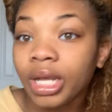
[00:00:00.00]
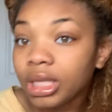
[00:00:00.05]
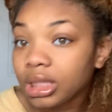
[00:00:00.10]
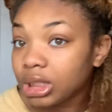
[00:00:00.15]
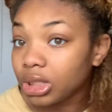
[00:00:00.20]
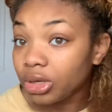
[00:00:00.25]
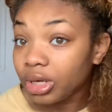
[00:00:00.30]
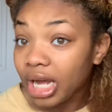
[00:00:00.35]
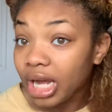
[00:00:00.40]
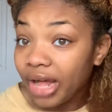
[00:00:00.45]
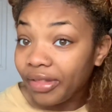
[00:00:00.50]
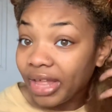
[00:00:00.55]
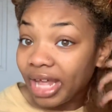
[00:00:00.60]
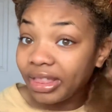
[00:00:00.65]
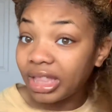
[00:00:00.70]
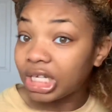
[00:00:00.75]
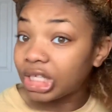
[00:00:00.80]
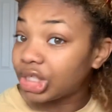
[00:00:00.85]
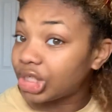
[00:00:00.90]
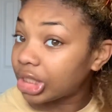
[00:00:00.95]
So now
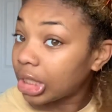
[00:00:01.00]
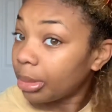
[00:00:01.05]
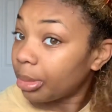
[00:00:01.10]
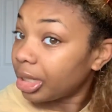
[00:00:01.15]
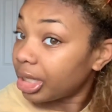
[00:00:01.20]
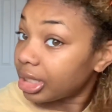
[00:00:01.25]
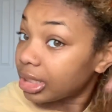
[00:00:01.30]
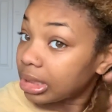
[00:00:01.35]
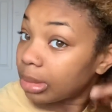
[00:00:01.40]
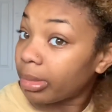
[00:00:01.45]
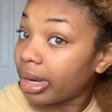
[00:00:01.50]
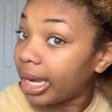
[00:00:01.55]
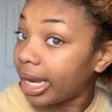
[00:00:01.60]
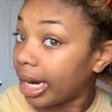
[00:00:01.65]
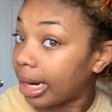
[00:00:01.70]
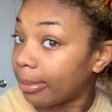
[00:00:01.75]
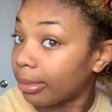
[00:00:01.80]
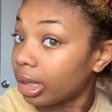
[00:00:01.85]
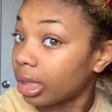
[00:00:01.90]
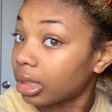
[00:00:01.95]
that the Shea Butter is in my
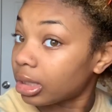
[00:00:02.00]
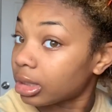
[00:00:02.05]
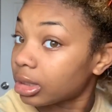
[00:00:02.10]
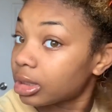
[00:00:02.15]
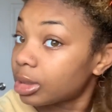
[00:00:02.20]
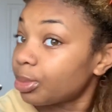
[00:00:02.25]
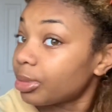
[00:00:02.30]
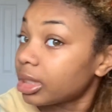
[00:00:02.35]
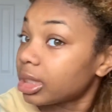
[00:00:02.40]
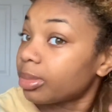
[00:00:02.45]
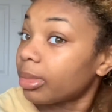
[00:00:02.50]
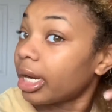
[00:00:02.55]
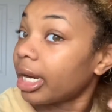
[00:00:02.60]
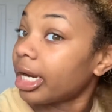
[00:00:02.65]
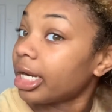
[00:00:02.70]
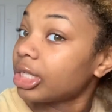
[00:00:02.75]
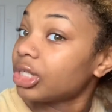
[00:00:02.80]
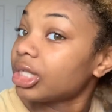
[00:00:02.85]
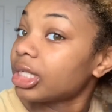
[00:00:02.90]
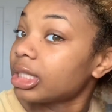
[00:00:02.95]
hair, I'm going to spritz my
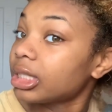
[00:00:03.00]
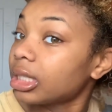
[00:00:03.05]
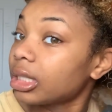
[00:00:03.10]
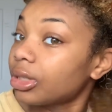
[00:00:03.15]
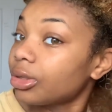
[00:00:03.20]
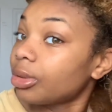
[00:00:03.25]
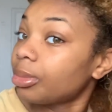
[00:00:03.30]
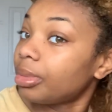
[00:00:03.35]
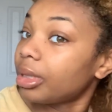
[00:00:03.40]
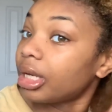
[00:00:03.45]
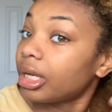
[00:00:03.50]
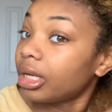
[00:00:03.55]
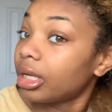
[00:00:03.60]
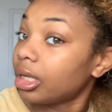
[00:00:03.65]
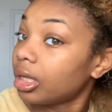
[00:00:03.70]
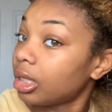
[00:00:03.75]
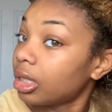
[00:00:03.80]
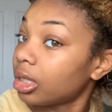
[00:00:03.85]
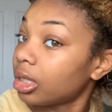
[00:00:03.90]
hair just a little bit.